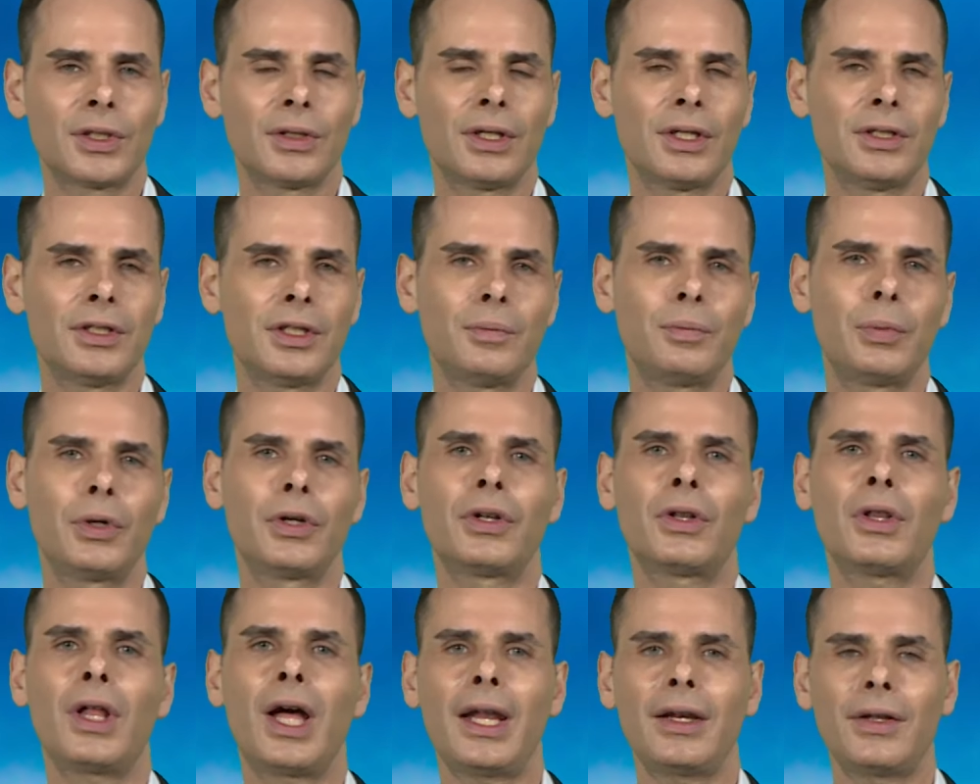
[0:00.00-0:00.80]
They did put a
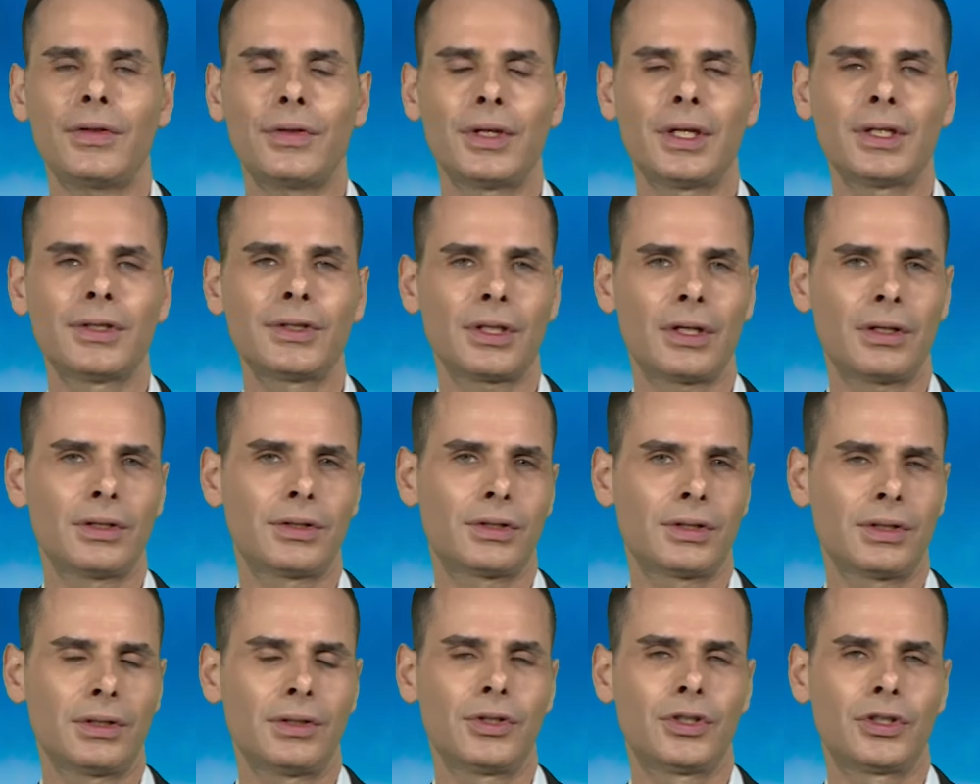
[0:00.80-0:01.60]
lot of things on
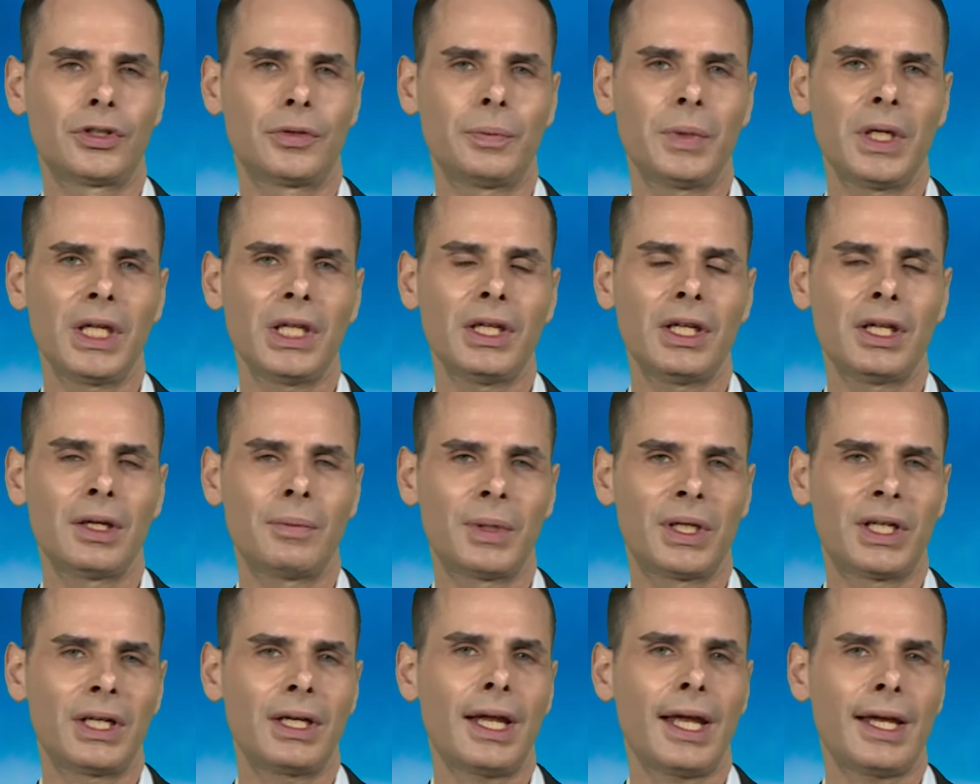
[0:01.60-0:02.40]
social media,
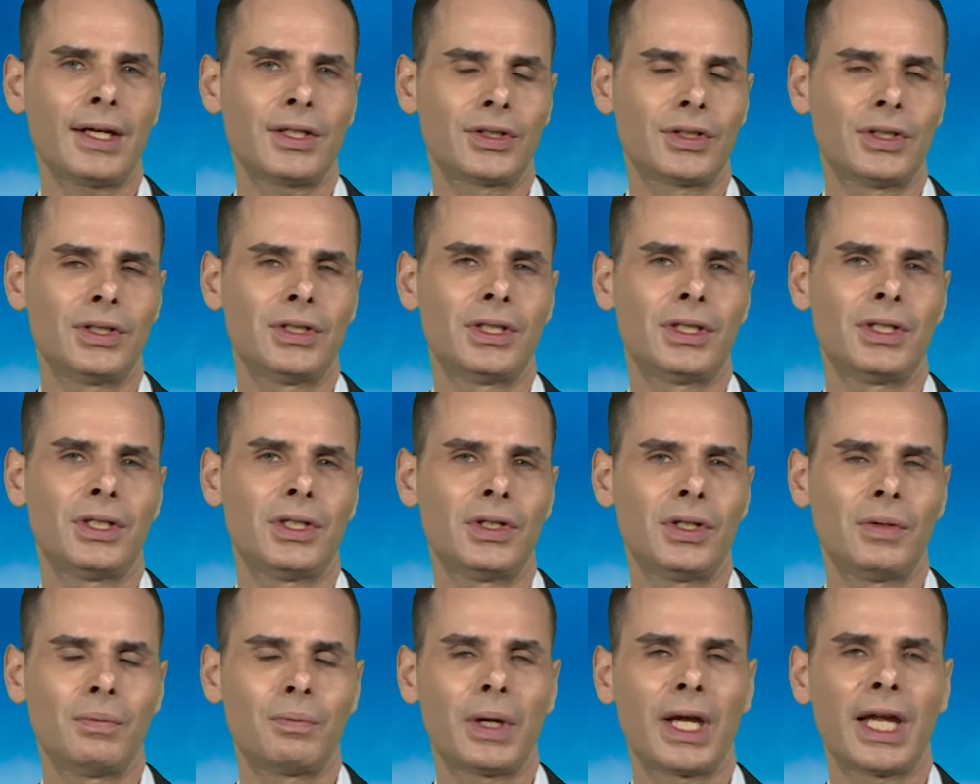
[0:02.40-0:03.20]
but it actually didn't
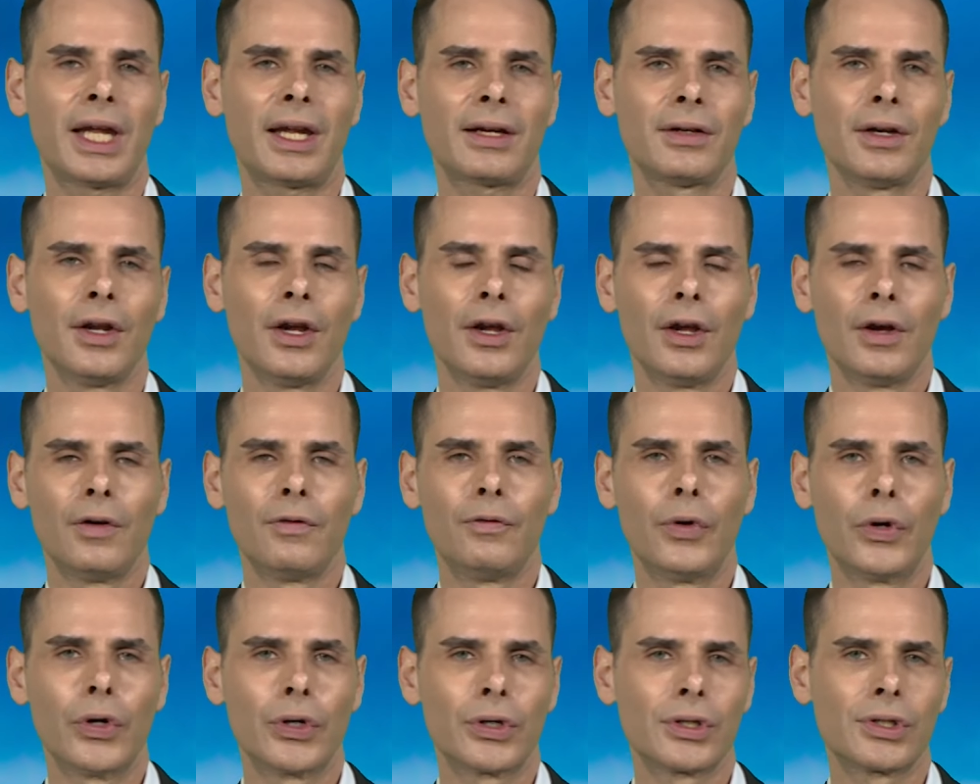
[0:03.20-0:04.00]
impact
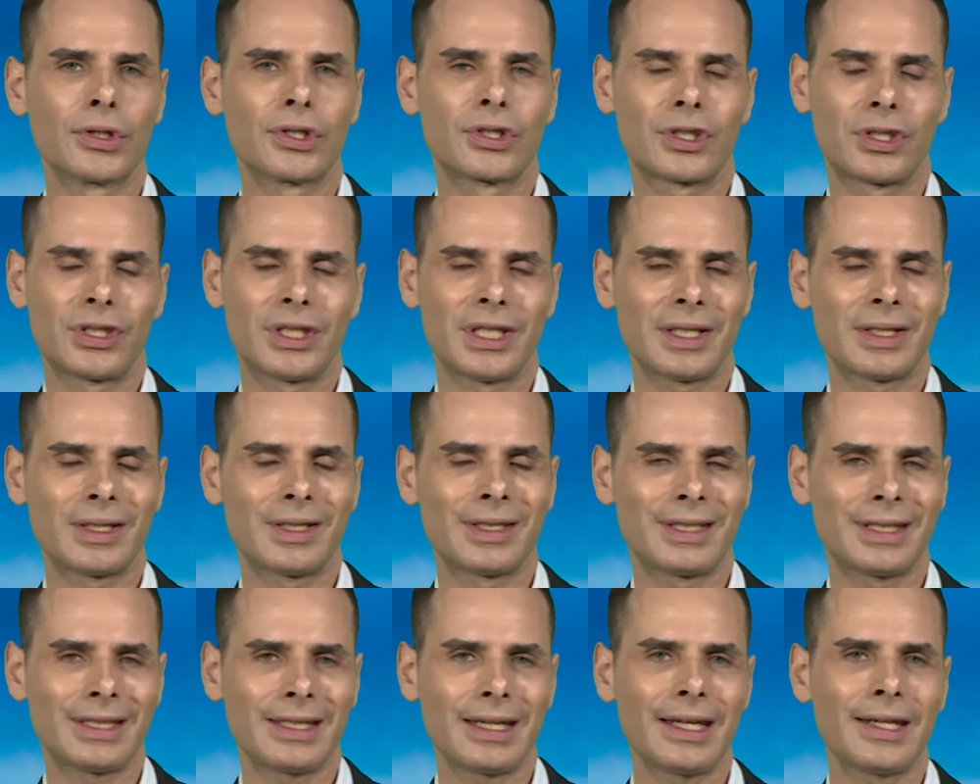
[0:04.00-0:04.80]
voters'
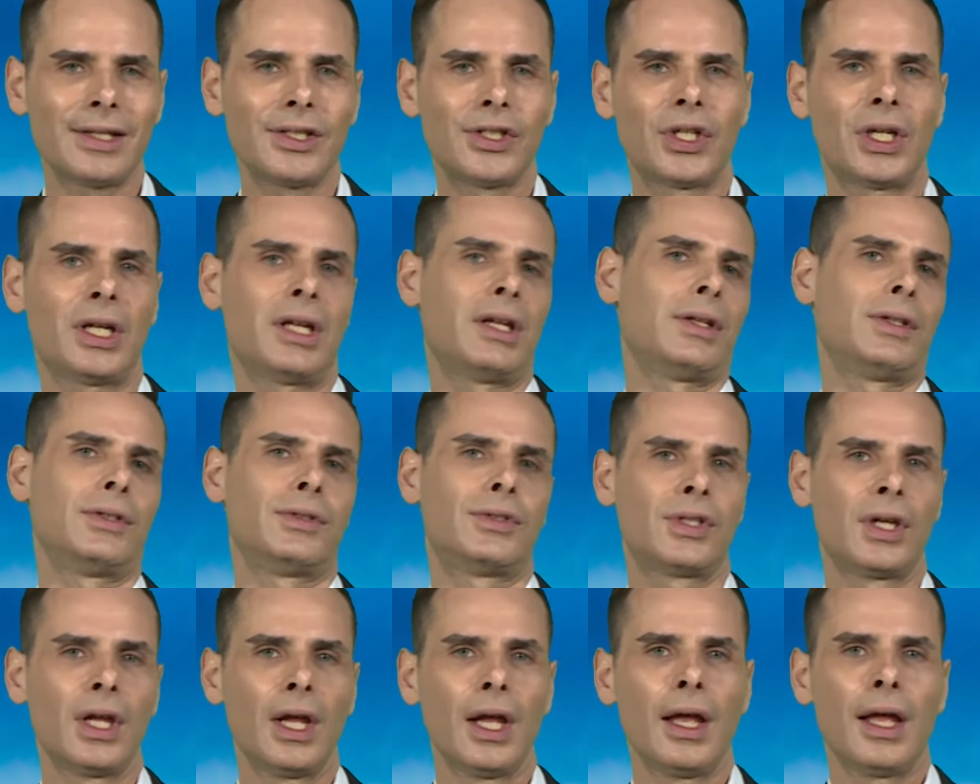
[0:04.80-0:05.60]

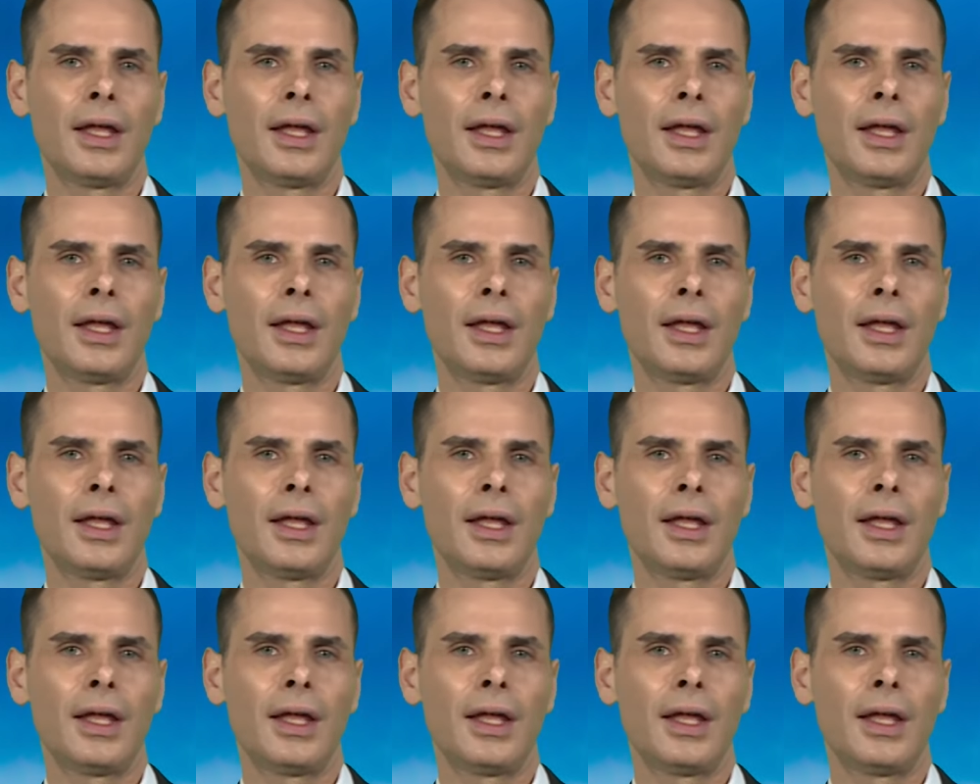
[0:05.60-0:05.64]
decisions.